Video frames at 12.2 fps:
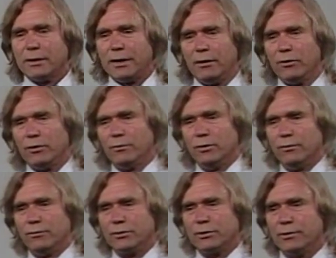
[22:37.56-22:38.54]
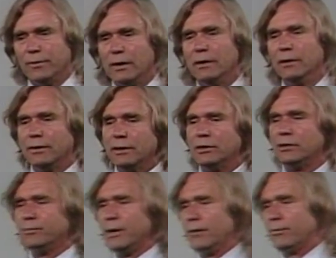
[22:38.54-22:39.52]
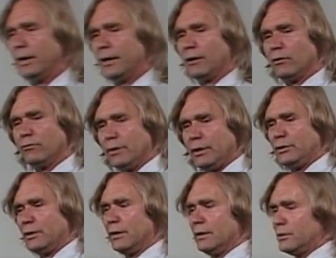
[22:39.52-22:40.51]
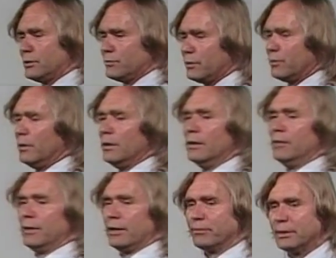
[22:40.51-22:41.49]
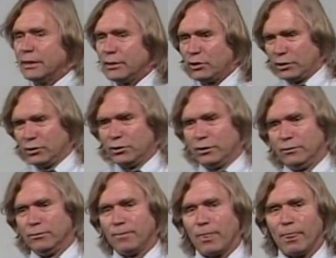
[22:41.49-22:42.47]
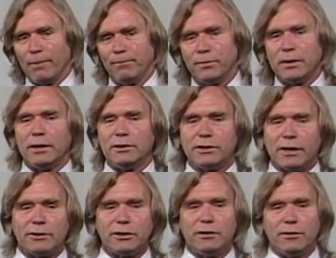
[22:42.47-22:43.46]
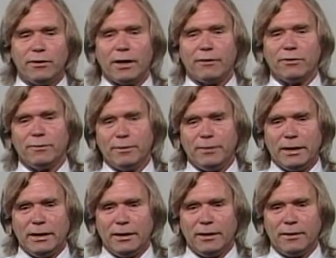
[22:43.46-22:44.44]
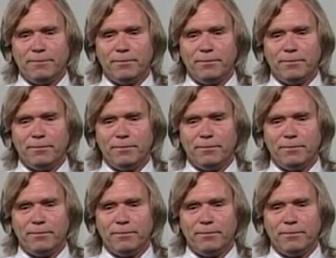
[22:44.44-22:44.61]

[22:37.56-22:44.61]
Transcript: counter moves. This is mathematical reasoning. This is what mathematicians do. And they start to do that from the beginning.